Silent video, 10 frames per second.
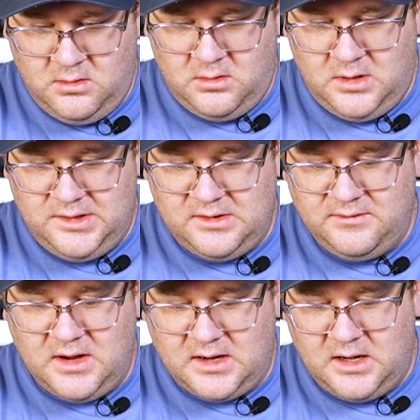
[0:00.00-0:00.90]
All right, so I've
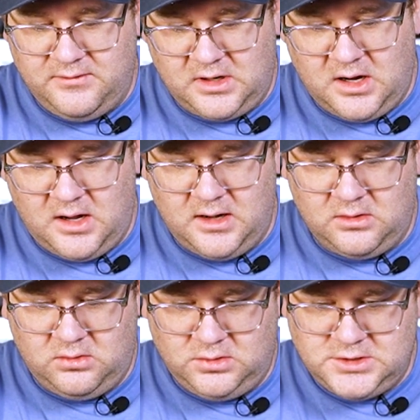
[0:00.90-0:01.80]
got kind of a
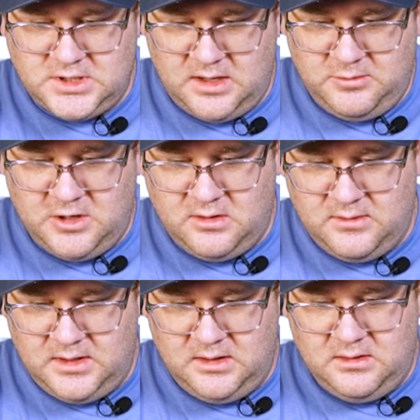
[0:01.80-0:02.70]
conical shape
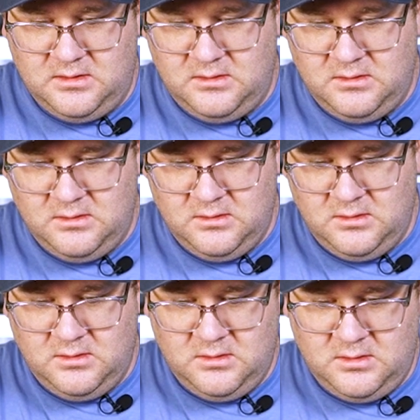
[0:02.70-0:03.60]
going.
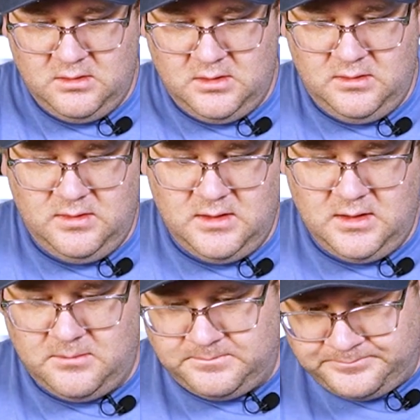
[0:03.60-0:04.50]
And
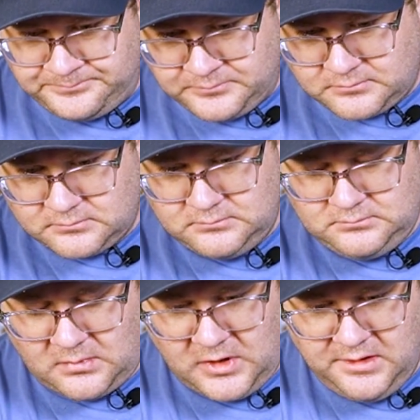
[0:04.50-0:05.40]
then
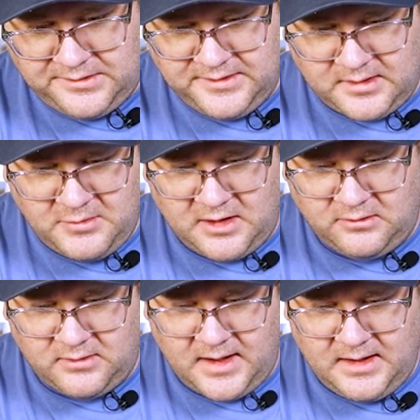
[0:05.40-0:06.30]
since I'm not
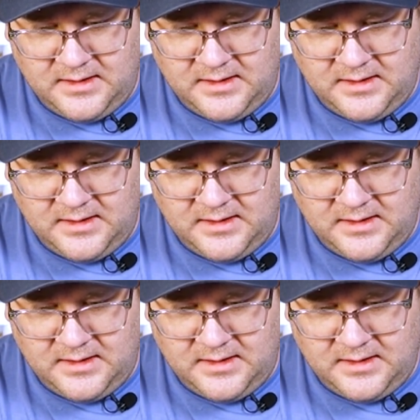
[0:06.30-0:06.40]
great